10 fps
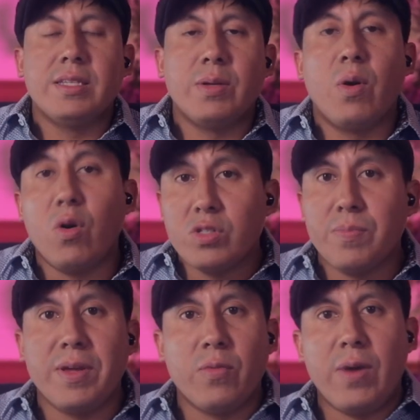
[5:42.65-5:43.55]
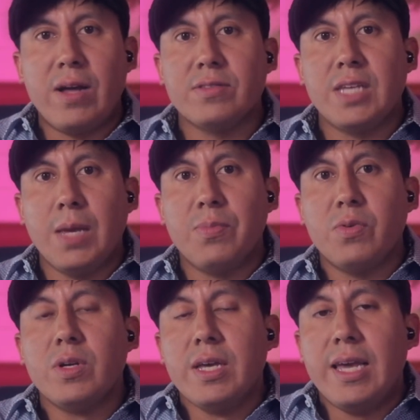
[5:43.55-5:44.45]
There will also be a
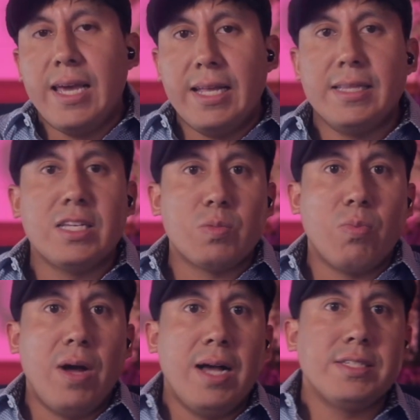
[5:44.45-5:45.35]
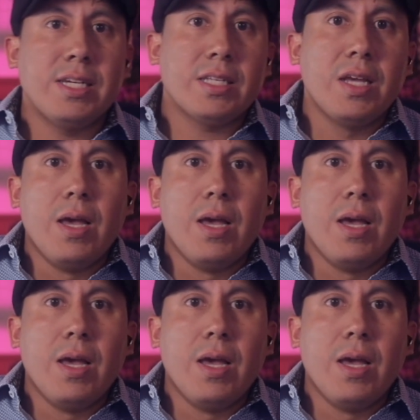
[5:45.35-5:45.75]
roundtable in this project